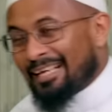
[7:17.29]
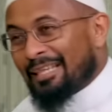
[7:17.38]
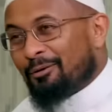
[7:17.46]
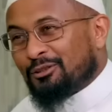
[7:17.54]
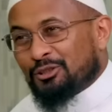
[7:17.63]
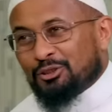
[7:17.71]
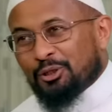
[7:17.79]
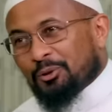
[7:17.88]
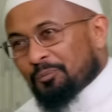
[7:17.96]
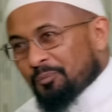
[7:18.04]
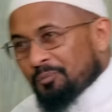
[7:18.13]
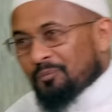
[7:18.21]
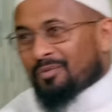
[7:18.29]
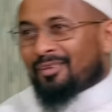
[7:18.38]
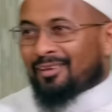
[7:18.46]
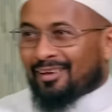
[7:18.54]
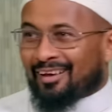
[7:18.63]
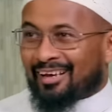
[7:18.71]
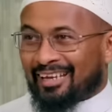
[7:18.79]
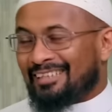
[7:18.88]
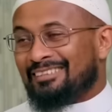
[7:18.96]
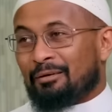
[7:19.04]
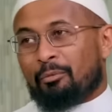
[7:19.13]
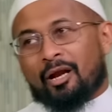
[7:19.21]
That was a joke.
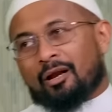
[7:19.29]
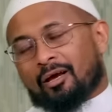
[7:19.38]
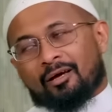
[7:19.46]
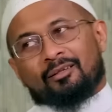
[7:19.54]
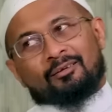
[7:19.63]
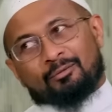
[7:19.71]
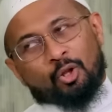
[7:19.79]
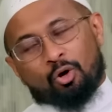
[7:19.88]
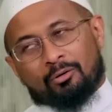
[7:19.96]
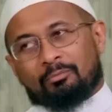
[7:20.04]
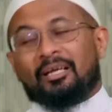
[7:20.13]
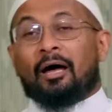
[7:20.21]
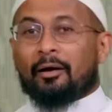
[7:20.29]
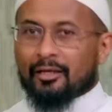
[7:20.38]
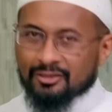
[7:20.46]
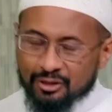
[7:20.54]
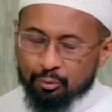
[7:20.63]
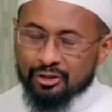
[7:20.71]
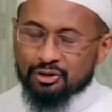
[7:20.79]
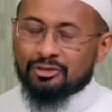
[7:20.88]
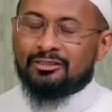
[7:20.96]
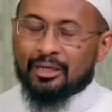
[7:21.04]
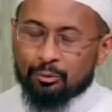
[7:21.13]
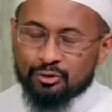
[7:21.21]
Against America, like, oh, but against the
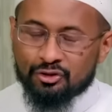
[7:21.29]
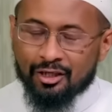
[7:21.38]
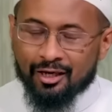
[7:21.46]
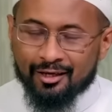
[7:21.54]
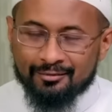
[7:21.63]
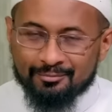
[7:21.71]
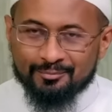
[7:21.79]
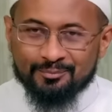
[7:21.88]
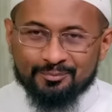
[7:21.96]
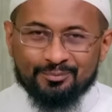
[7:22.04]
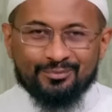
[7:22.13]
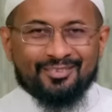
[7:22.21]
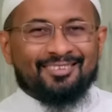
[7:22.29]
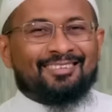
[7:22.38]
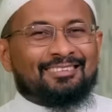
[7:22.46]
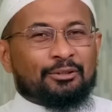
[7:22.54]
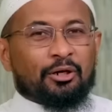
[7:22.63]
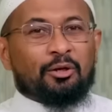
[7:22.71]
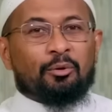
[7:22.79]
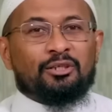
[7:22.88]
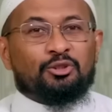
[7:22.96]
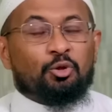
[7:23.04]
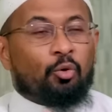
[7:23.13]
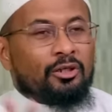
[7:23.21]
Russians, that was jihad. So
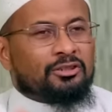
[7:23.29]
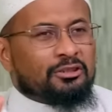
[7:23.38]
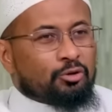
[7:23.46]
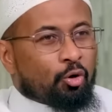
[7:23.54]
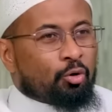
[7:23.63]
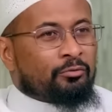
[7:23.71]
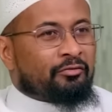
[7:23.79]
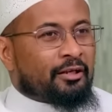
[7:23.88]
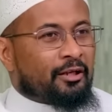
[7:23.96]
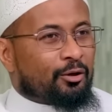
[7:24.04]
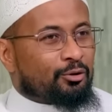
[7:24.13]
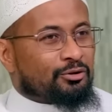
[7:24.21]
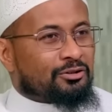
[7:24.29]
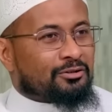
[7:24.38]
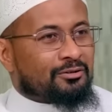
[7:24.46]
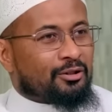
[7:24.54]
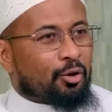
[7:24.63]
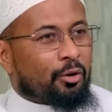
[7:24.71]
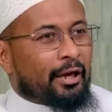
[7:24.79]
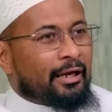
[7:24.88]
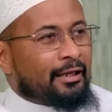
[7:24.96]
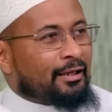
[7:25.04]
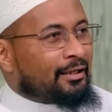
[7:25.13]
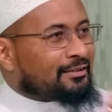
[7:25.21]
anyways, you watch these old videos, you know,
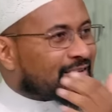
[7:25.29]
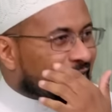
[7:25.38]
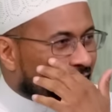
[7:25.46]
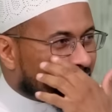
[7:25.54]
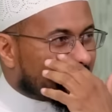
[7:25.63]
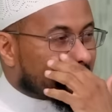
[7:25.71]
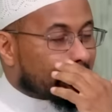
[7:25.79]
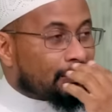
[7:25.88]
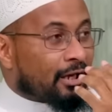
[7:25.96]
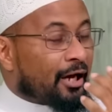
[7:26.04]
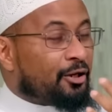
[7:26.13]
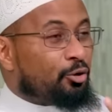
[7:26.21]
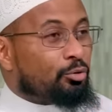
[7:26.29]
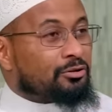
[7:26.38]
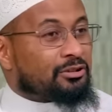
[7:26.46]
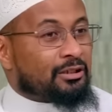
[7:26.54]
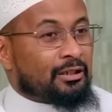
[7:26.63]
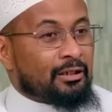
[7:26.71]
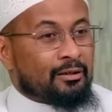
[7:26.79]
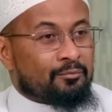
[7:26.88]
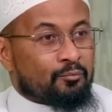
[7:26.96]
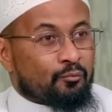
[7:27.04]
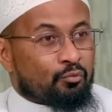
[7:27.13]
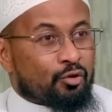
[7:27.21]
80s, 70s, and you'll see
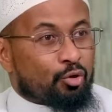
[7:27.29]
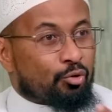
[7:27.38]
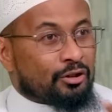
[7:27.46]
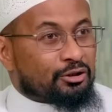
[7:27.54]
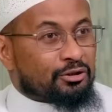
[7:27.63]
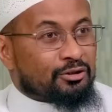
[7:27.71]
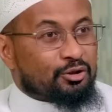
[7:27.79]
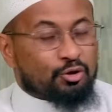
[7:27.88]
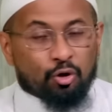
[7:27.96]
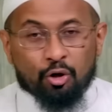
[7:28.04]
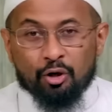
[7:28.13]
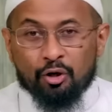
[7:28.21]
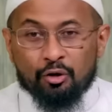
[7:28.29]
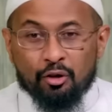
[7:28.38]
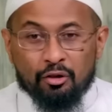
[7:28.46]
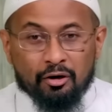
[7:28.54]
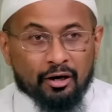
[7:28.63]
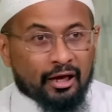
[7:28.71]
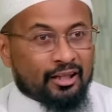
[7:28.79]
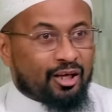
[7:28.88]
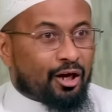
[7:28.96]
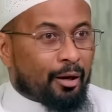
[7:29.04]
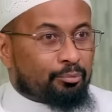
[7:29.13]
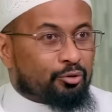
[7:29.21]
the Russians on their
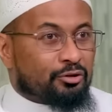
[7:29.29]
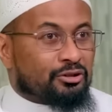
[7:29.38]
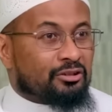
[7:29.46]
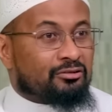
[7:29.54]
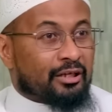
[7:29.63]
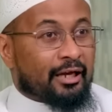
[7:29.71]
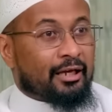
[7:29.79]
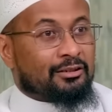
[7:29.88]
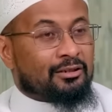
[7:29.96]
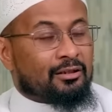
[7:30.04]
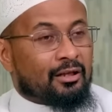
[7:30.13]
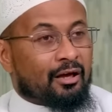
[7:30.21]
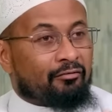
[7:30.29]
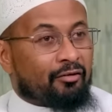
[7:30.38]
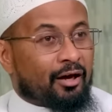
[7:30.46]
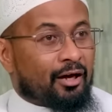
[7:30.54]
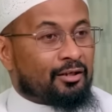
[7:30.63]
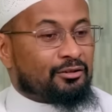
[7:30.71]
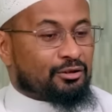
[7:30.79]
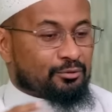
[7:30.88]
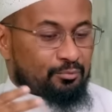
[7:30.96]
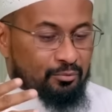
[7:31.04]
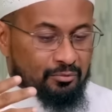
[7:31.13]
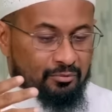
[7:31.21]
helicopters and tanks and the Afghans
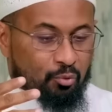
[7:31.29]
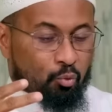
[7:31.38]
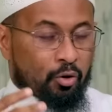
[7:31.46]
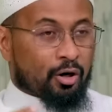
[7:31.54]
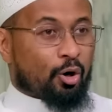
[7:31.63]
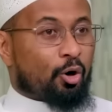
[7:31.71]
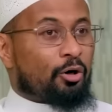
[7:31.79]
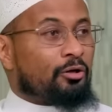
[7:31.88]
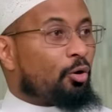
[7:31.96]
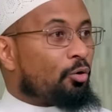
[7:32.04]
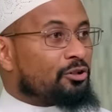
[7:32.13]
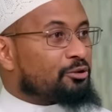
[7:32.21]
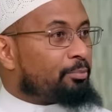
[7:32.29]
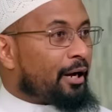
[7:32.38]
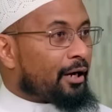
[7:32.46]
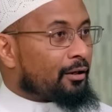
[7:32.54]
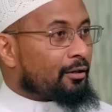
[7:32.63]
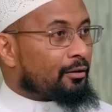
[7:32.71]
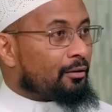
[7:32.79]
were on horseback.